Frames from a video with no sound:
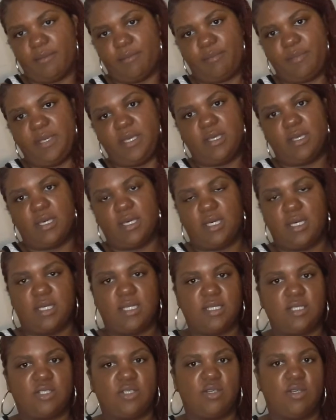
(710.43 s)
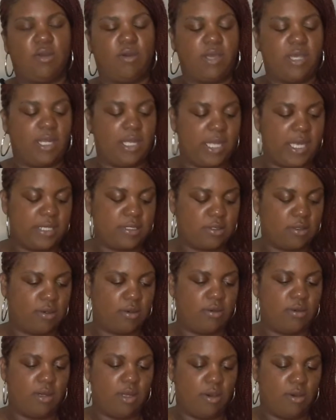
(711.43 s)
because it lets
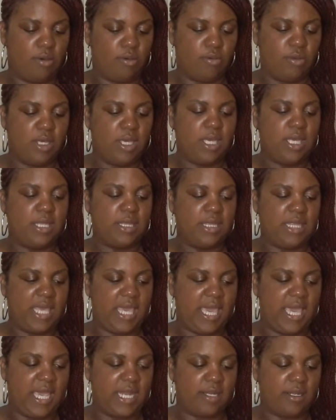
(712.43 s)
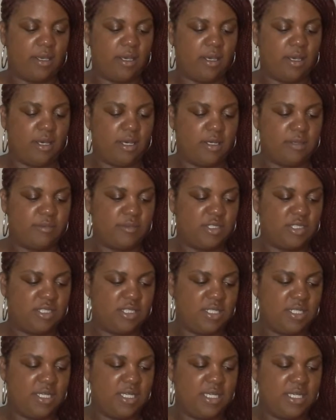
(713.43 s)
her know that
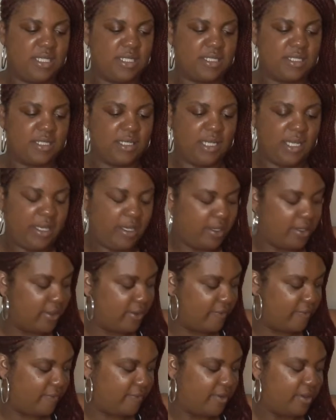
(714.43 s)
she is loved.